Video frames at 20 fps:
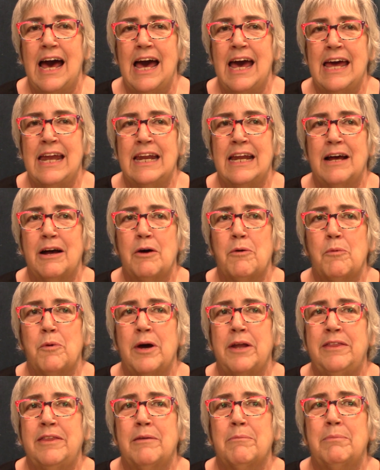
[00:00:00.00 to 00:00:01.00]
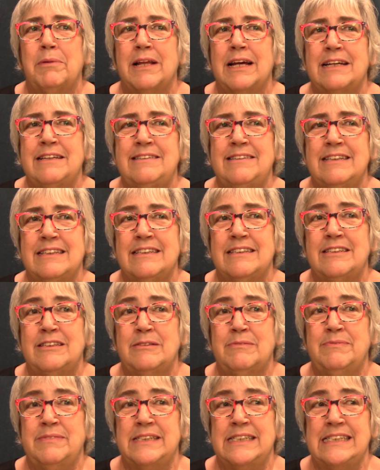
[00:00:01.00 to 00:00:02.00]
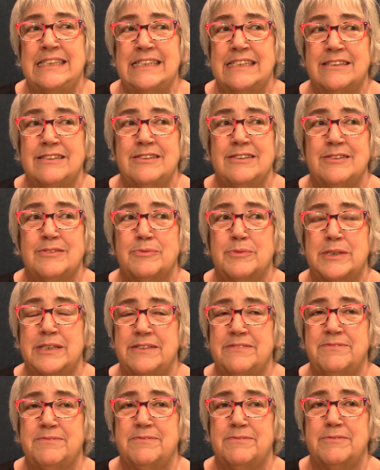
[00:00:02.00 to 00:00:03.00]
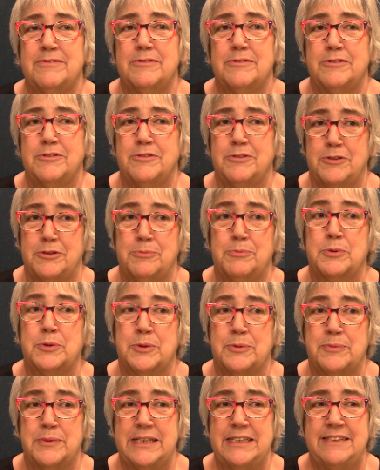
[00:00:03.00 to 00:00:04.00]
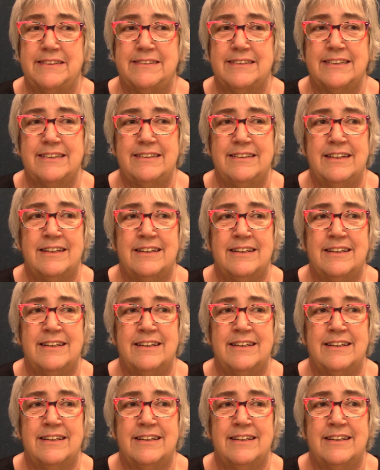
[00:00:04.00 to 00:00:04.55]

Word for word: And what the blessing to me is one of the more recent